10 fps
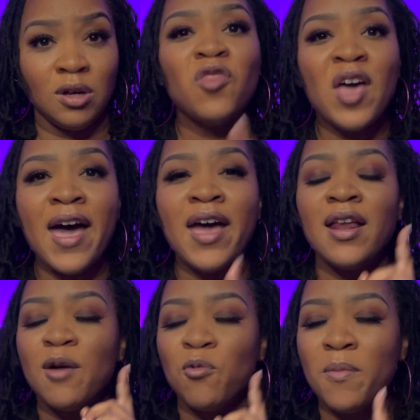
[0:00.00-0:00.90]
That
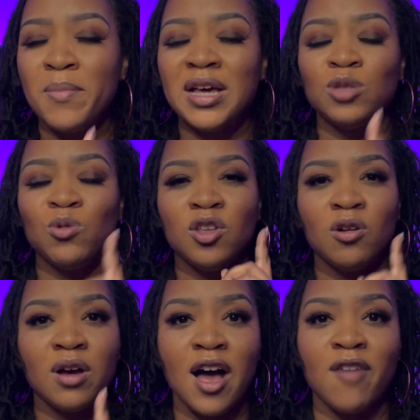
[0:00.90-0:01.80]
will mess with your
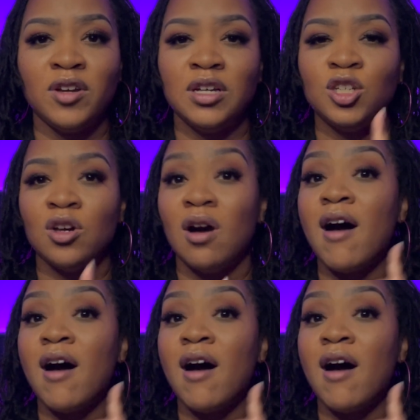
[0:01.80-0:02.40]
confidence, y'all.